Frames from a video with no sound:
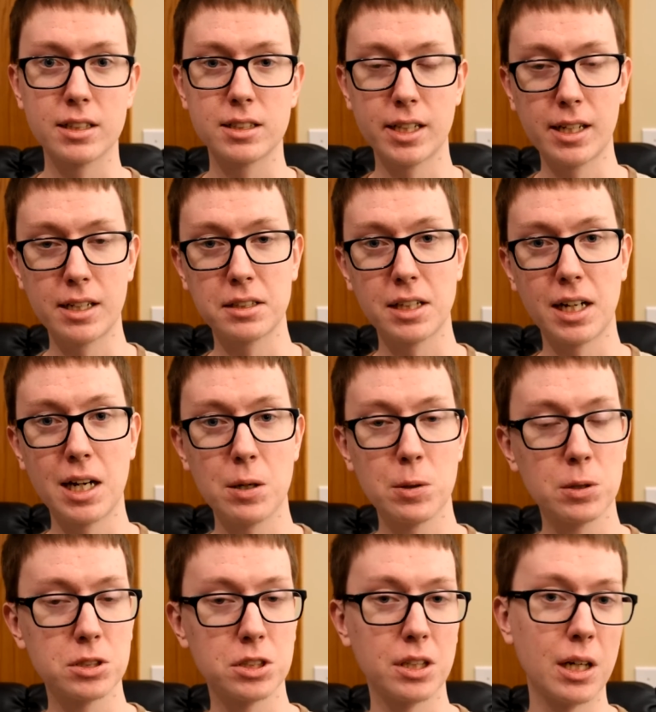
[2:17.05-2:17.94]
It takes
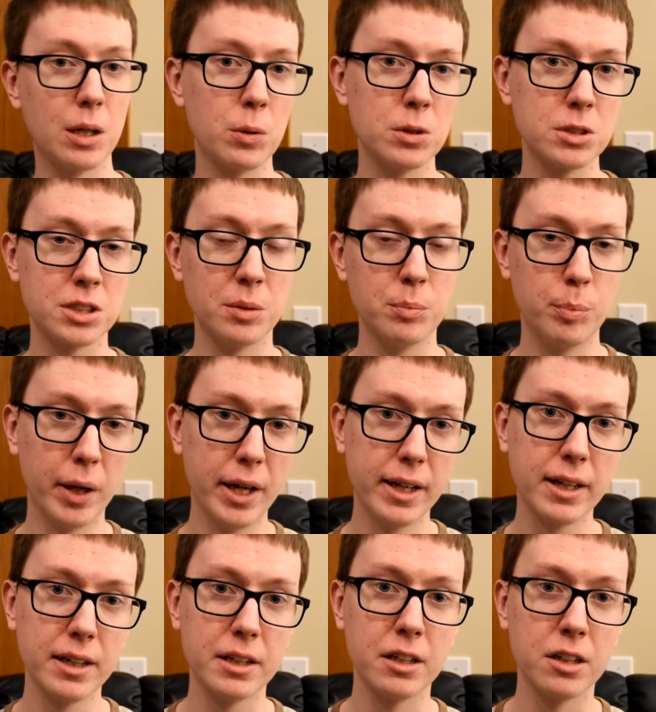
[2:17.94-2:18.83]
hours and hours to
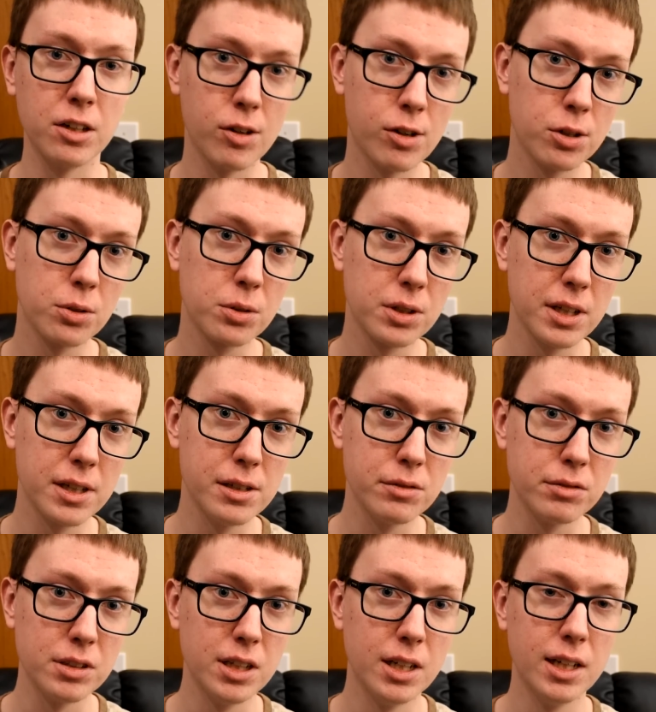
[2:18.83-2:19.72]
bake it in an
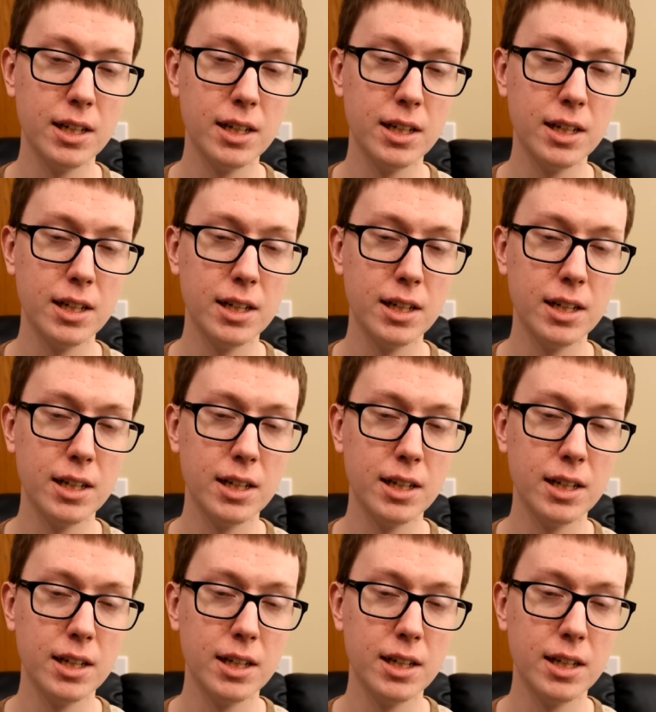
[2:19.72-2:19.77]
autoclave.